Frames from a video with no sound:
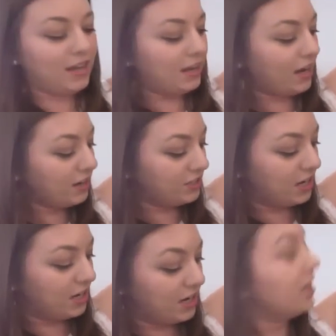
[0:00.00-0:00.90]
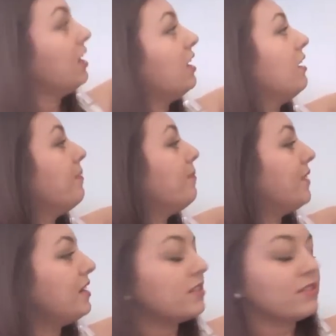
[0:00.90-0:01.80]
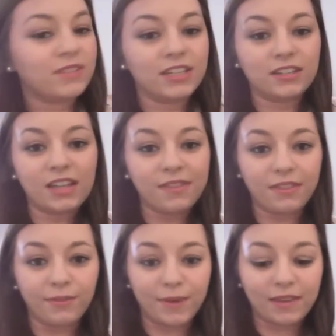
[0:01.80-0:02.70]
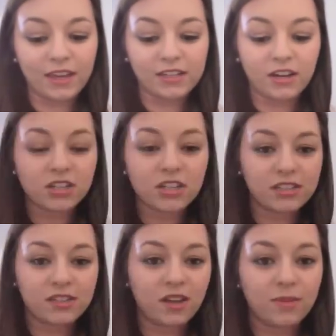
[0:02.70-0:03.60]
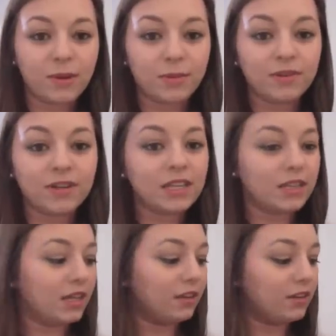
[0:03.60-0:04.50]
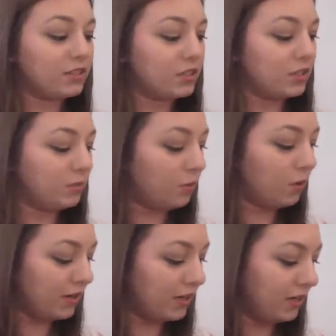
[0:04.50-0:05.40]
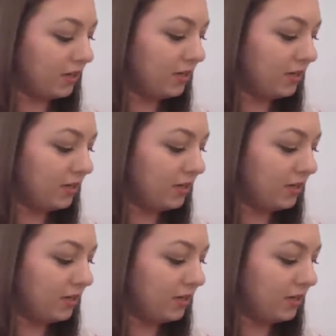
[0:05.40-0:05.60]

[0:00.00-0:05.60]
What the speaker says: And actually, these are a really good length of me. I don't need to turn them up or anything, and I don't know why